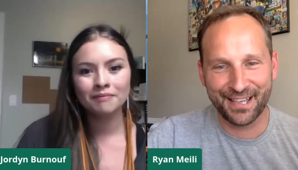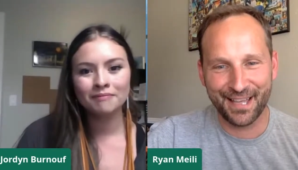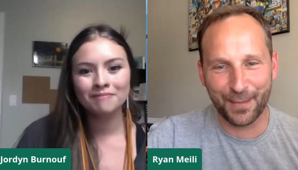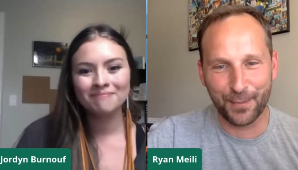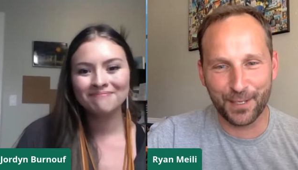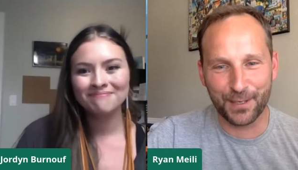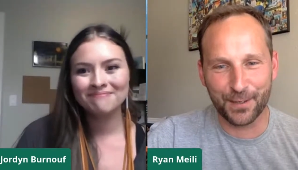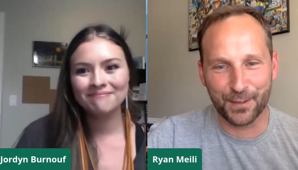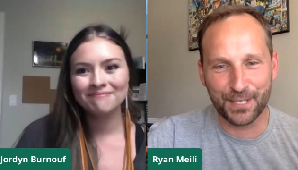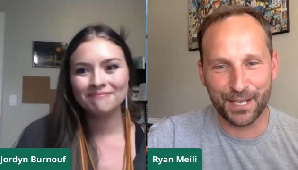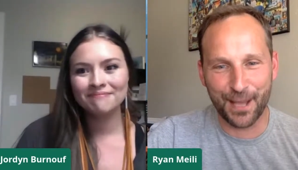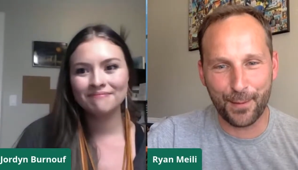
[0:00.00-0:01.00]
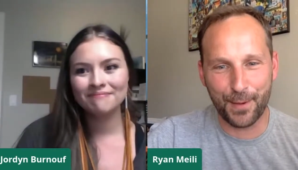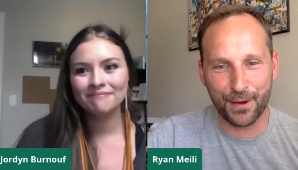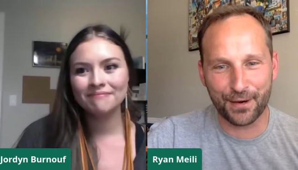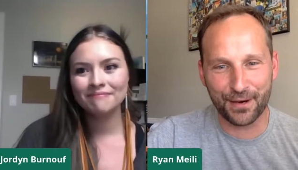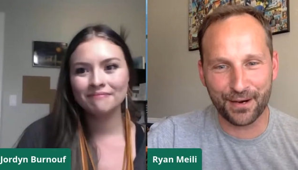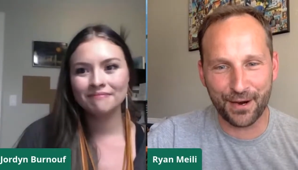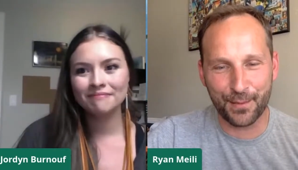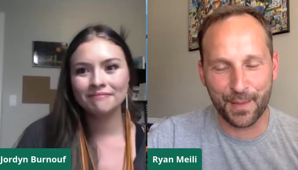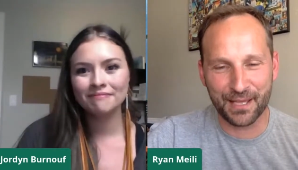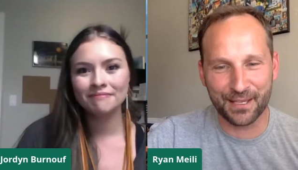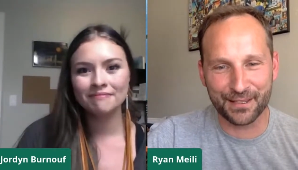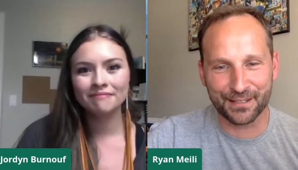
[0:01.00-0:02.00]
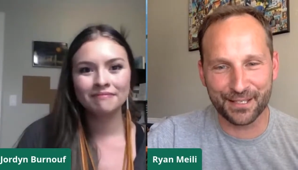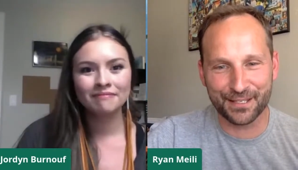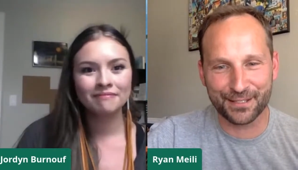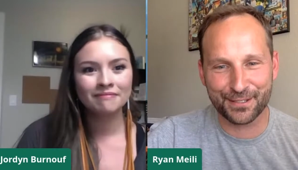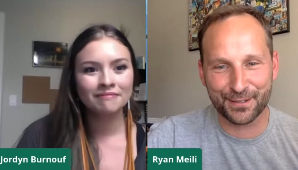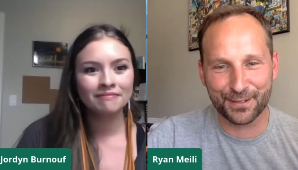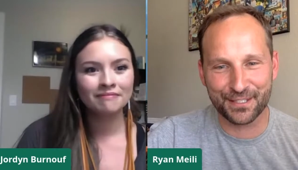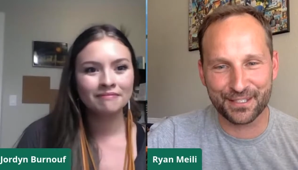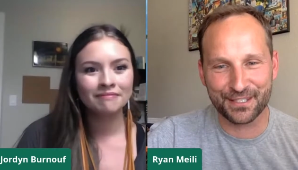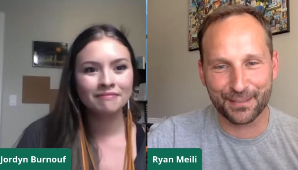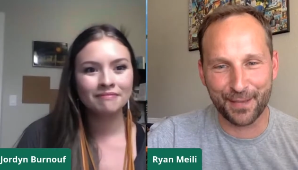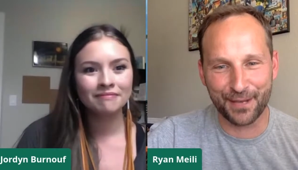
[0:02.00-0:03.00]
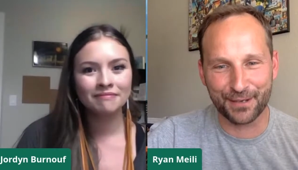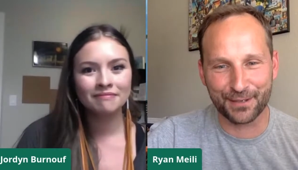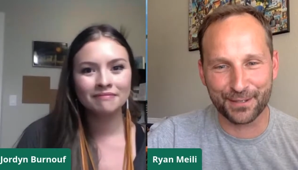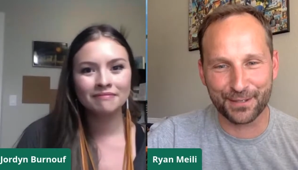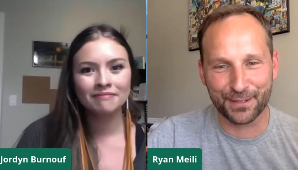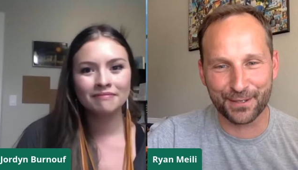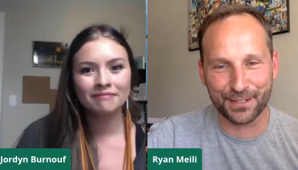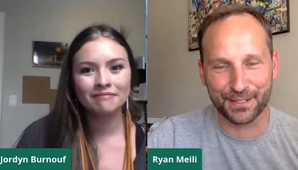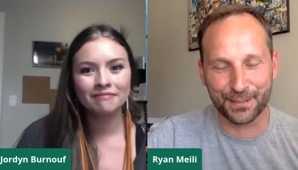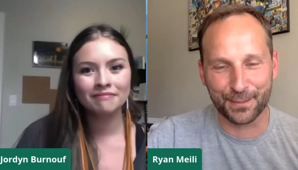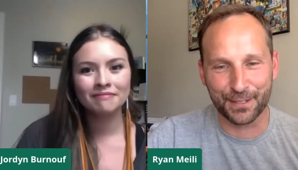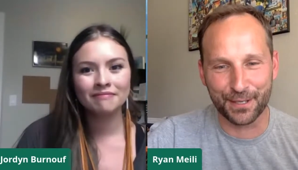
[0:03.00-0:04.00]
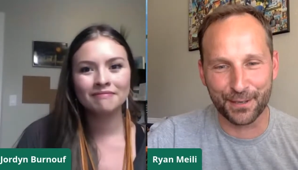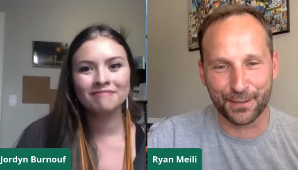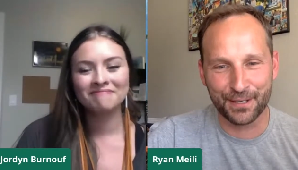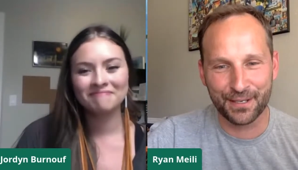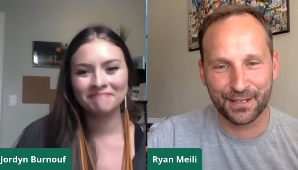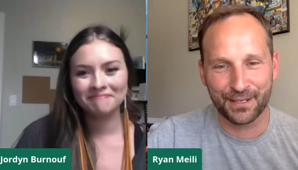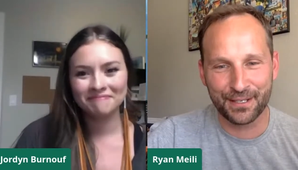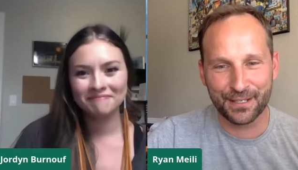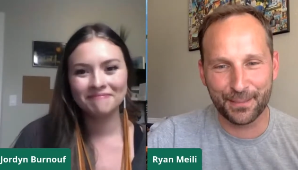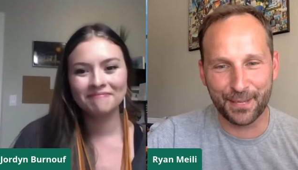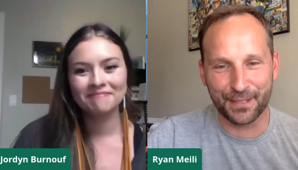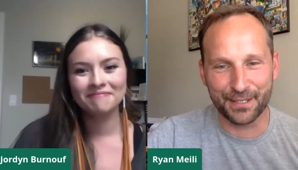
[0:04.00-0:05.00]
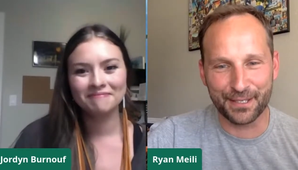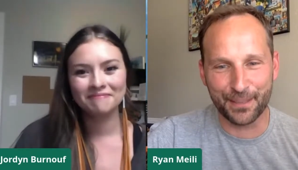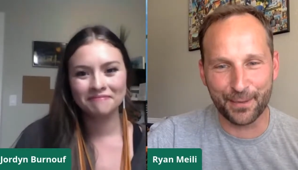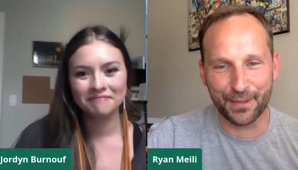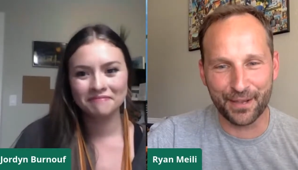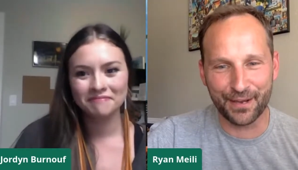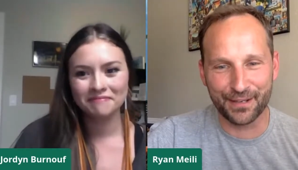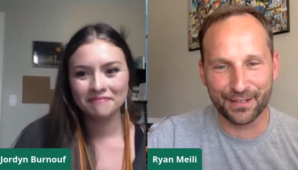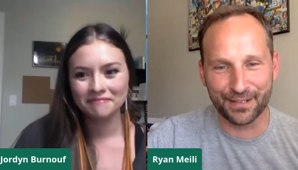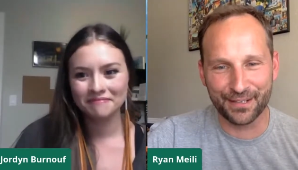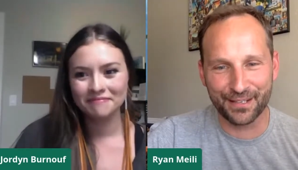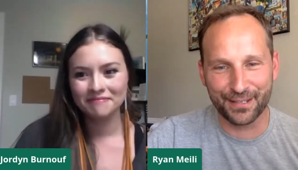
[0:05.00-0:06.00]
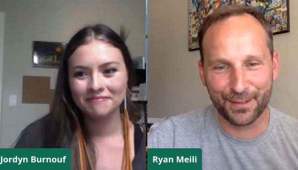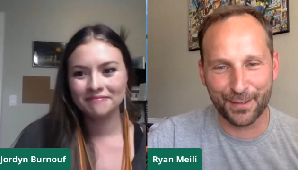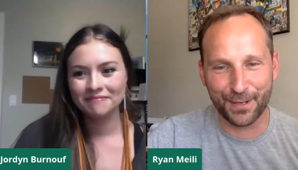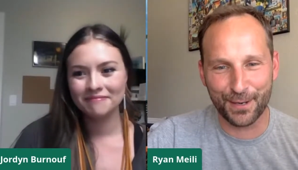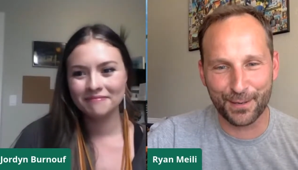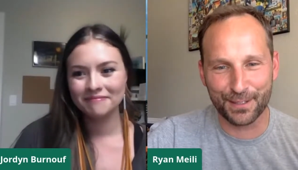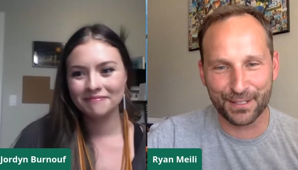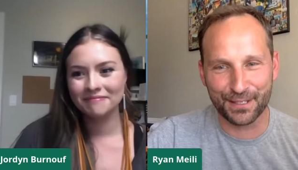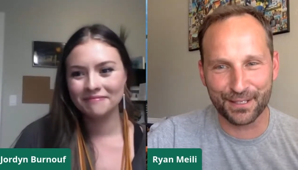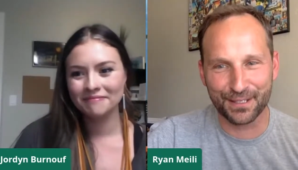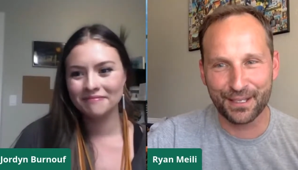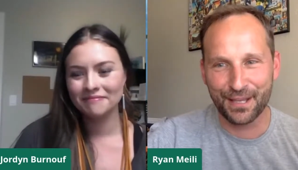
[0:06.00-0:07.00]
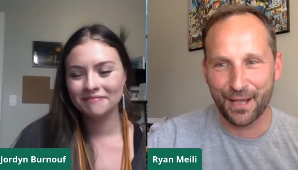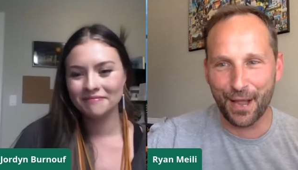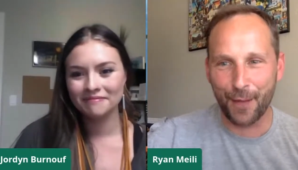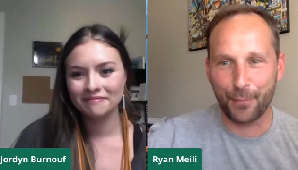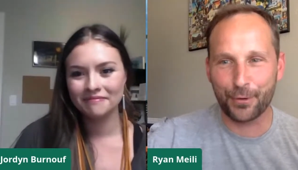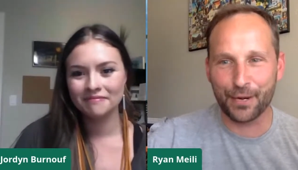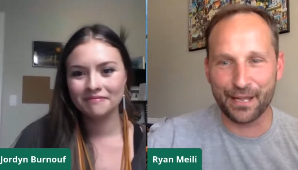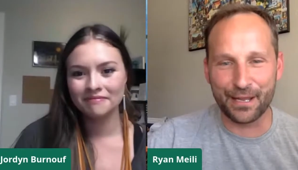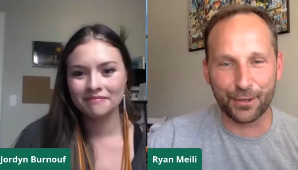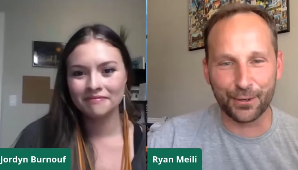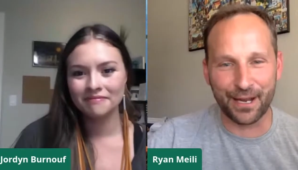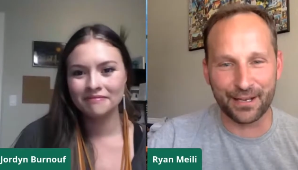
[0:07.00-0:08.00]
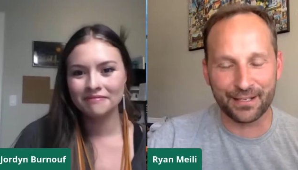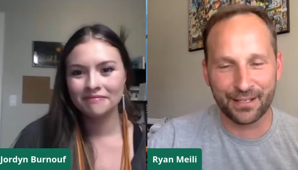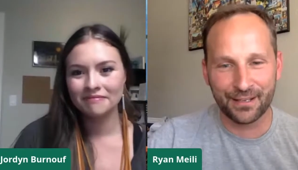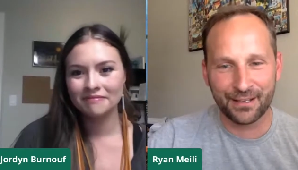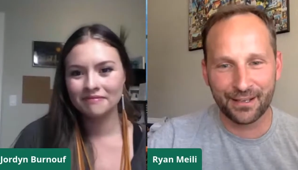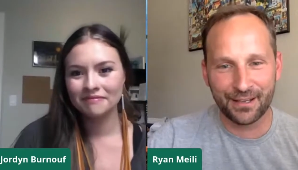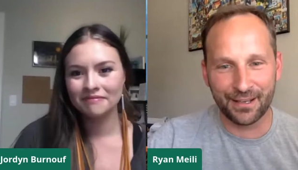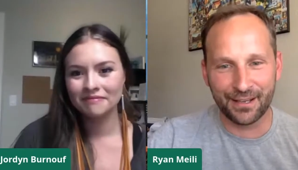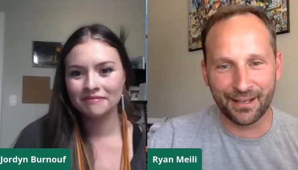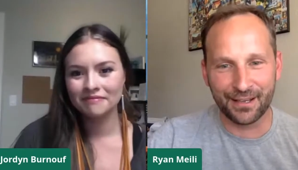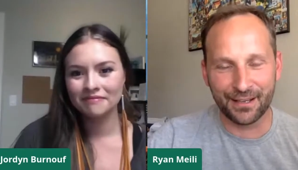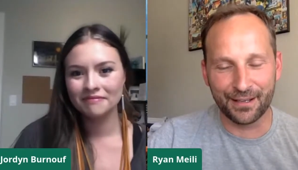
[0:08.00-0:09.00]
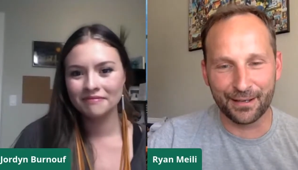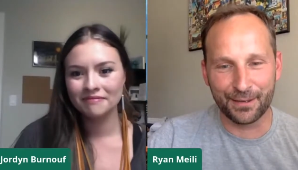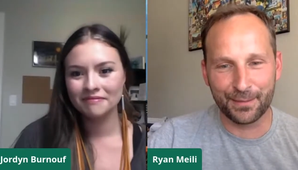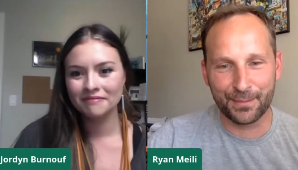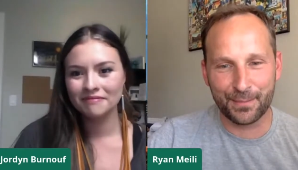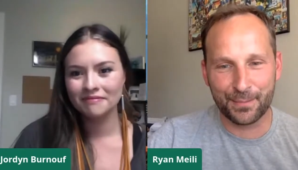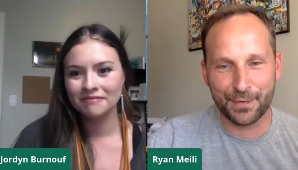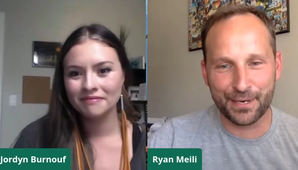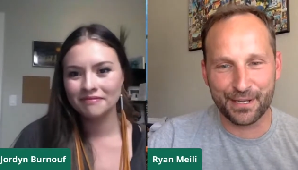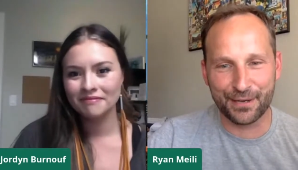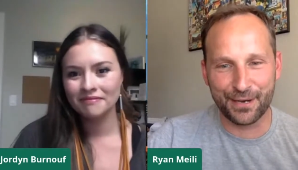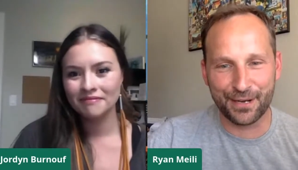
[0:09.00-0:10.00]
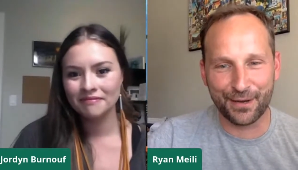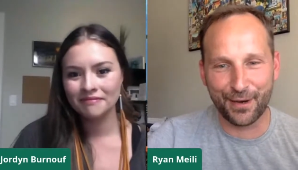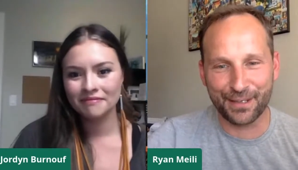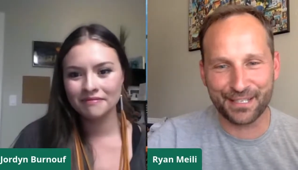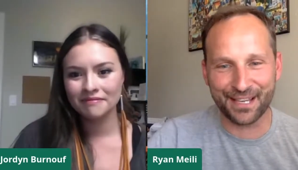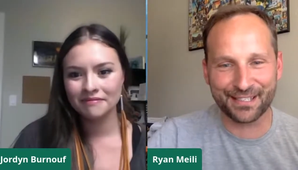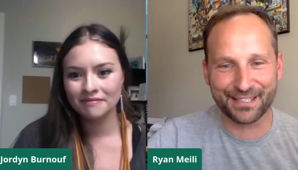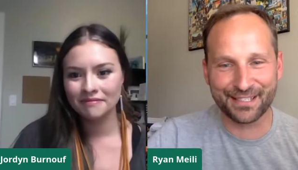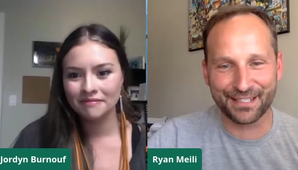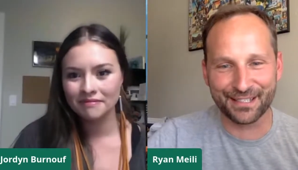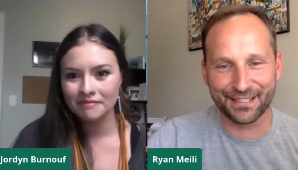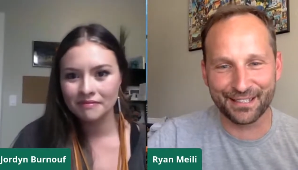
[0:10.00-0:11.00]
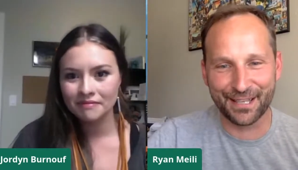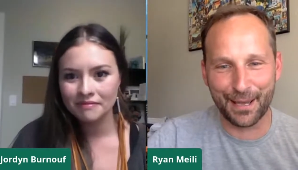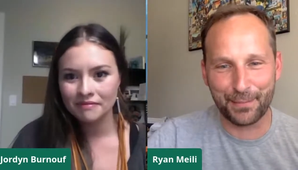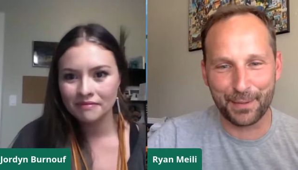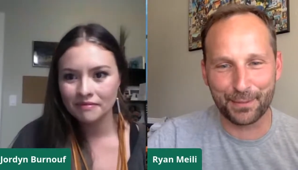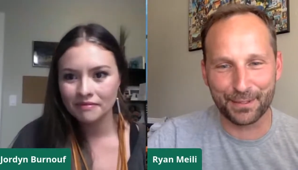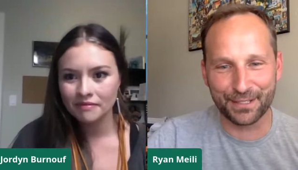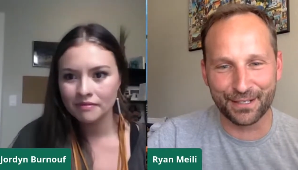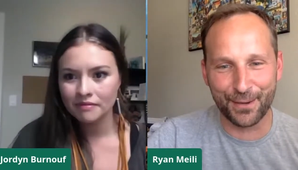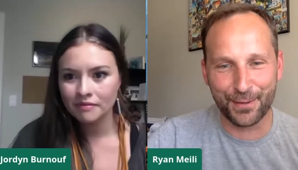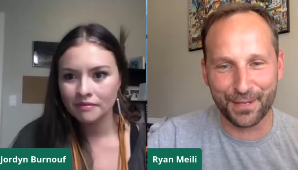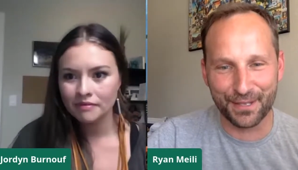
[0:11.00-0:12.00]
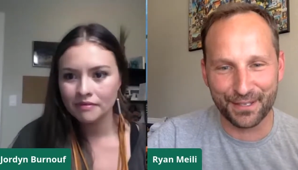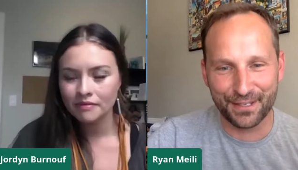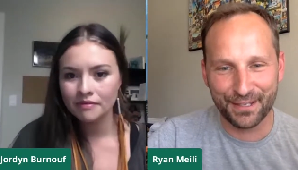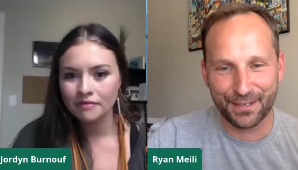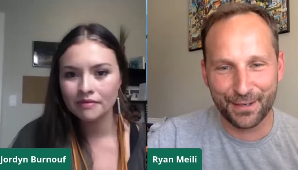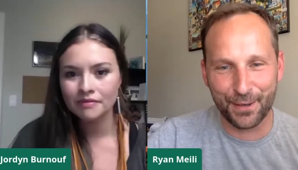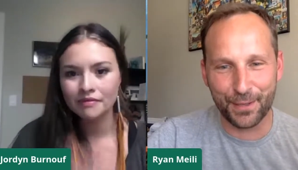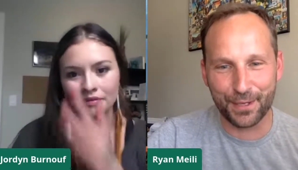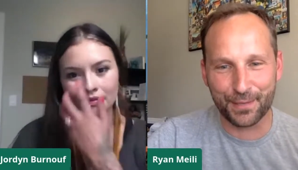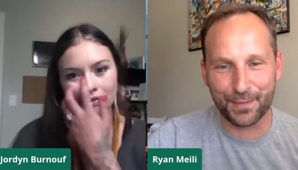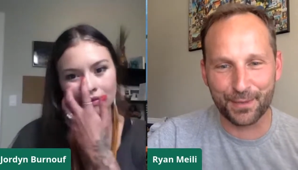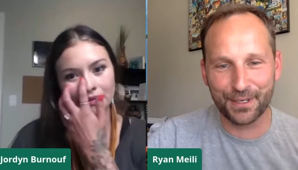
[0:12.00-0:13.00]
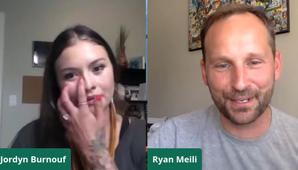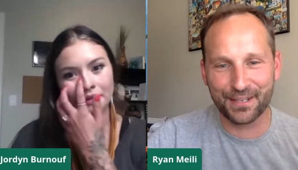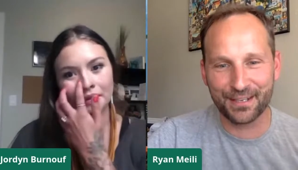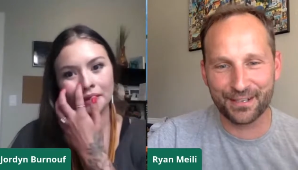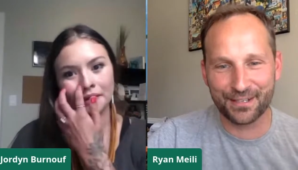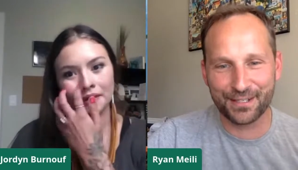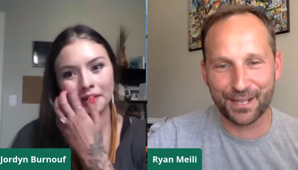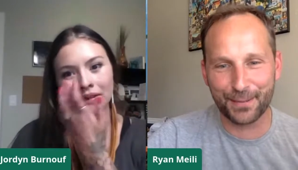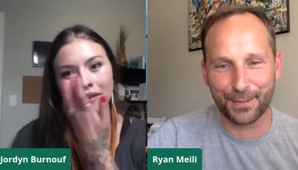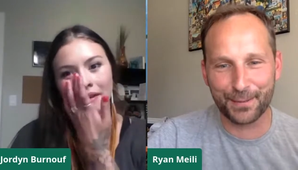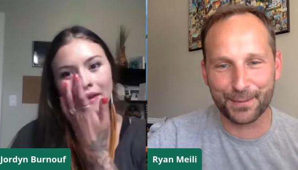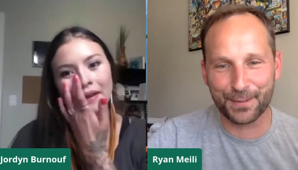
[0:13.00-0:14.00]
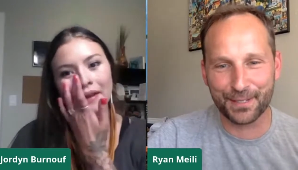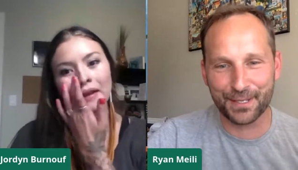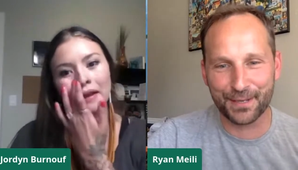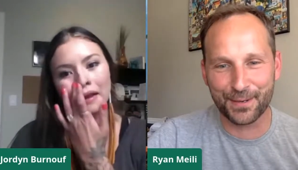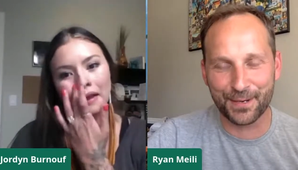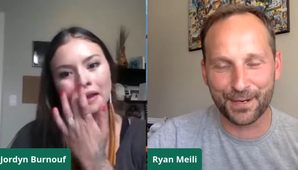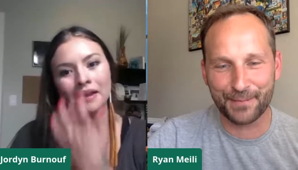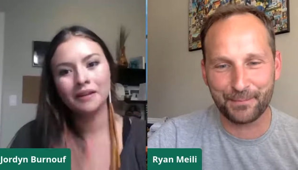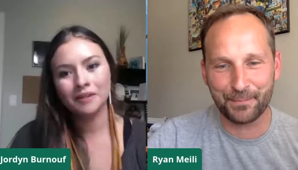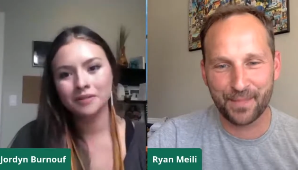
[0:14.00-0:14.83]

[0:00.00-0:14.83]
Speaker 1: and when you used to help out our, our making the links students, the medical students that would go spend the summer there, and, and you were always a, a pretty great, uh, pretty great contact to get people to know the know the community, understand what was really going on,